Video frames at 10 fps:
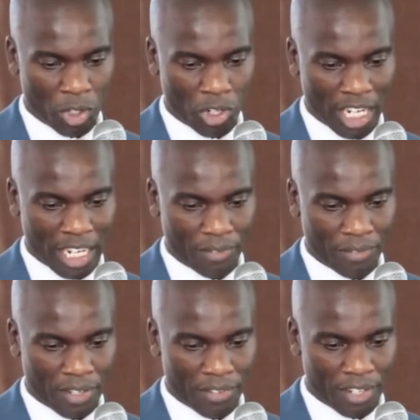So you can
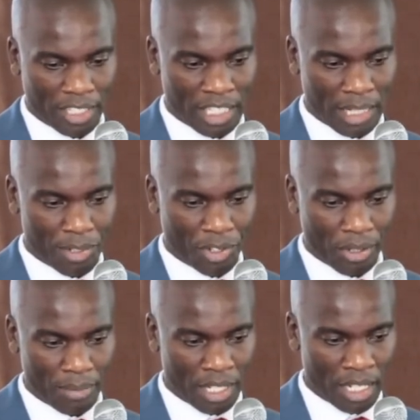have different income
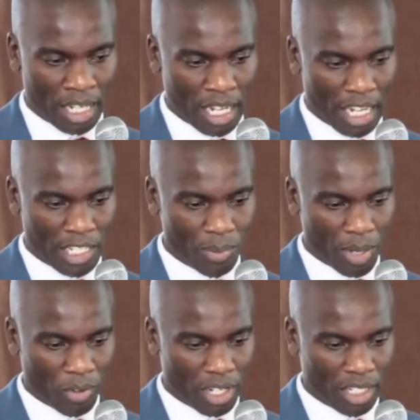streams as you may
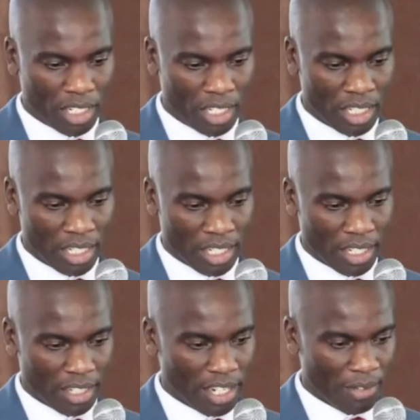want.
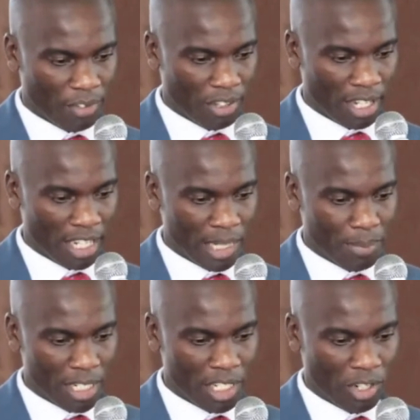Then for the
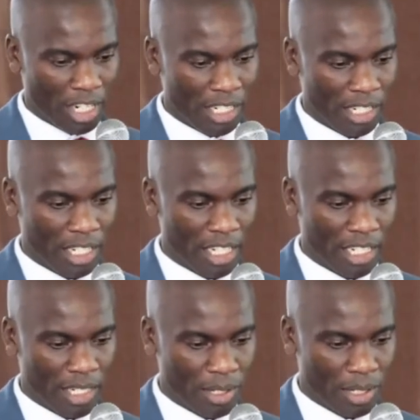expense, you can
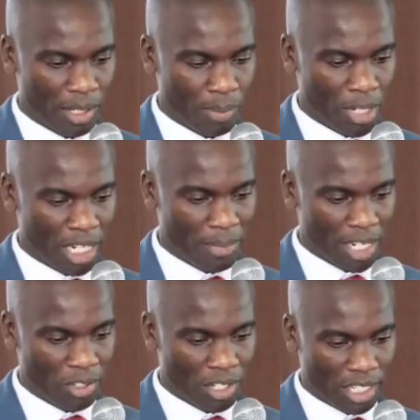spend
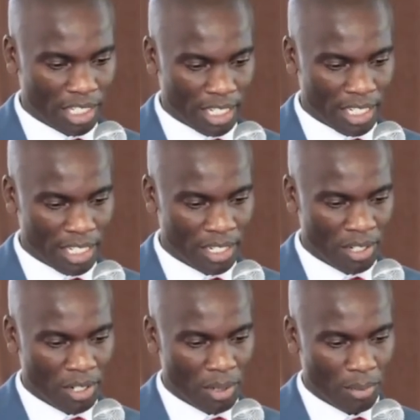money on T-shirts,
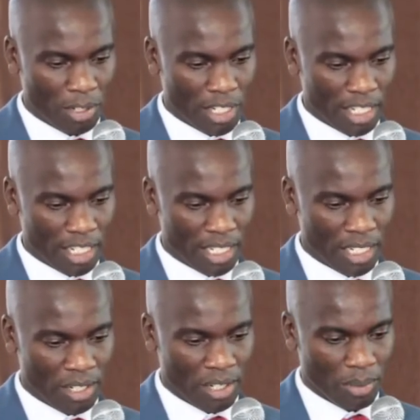posters,
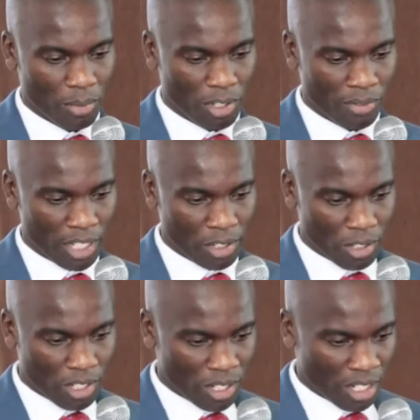motor
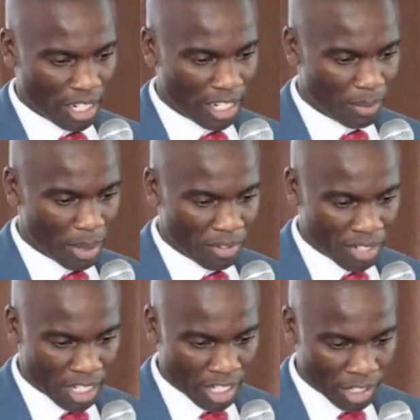vehicles, and maybe
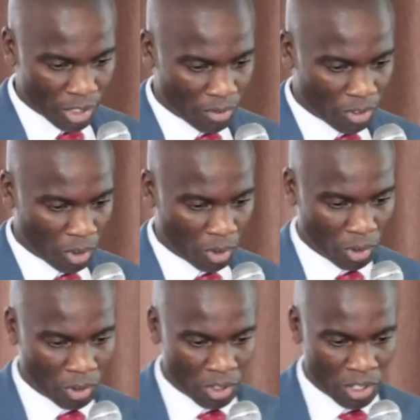facilitation
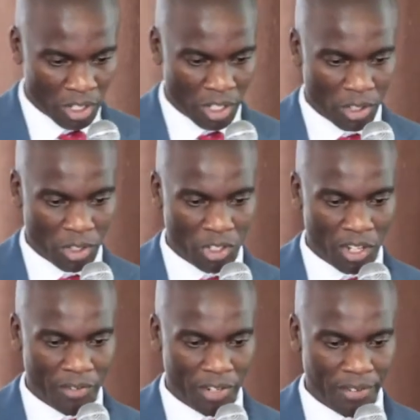for those
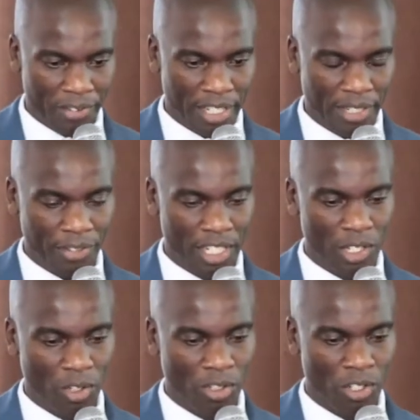going for different events
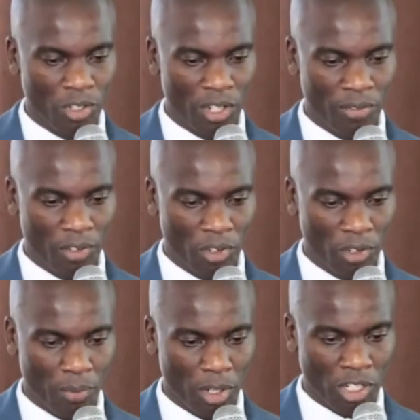or those going
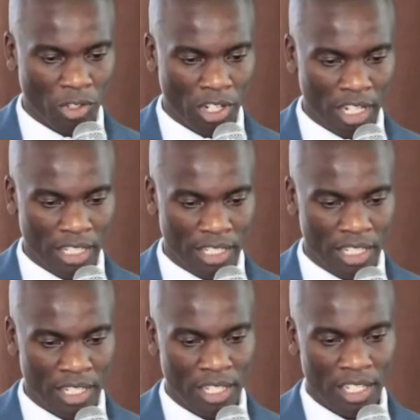for political rallies.
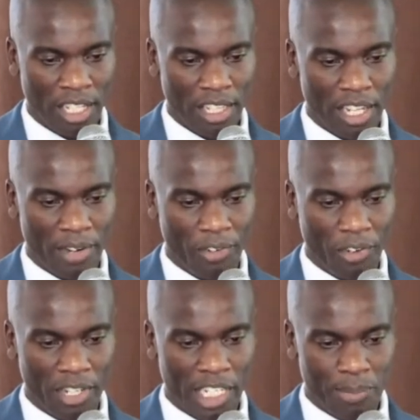Then
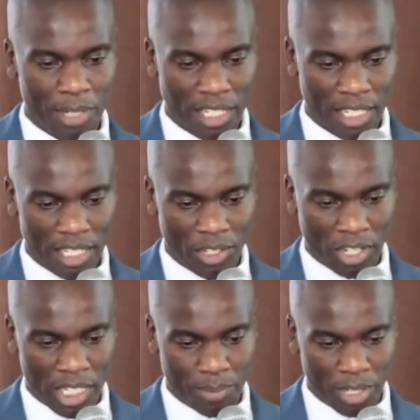for expenses, you
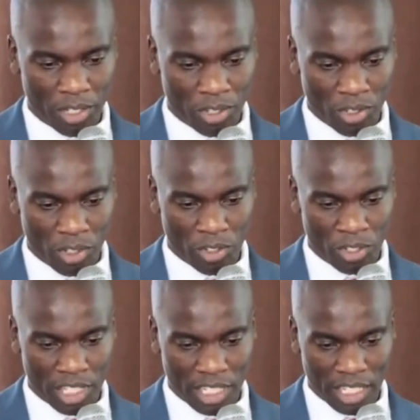can spend also
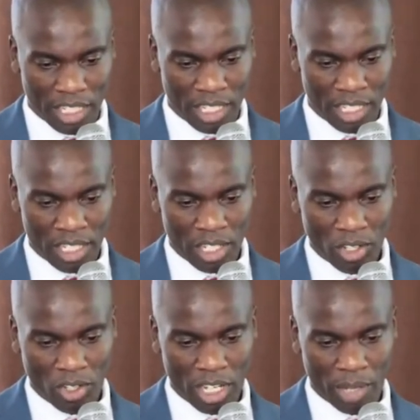on T-shirts
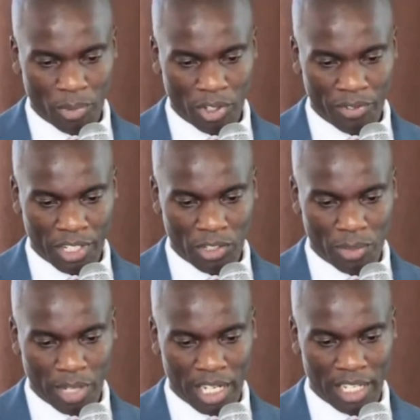and motor vehicles
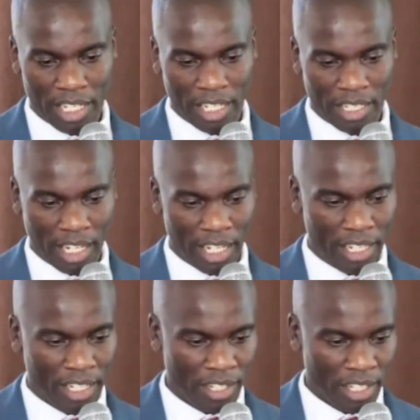branding and the
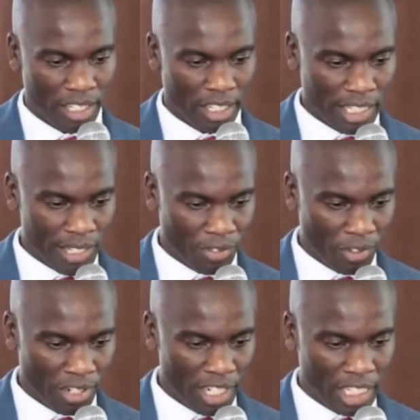like. That is
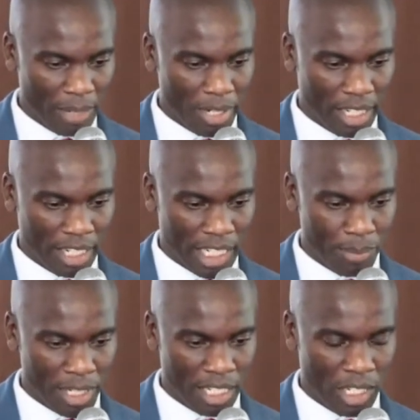for income and expenses.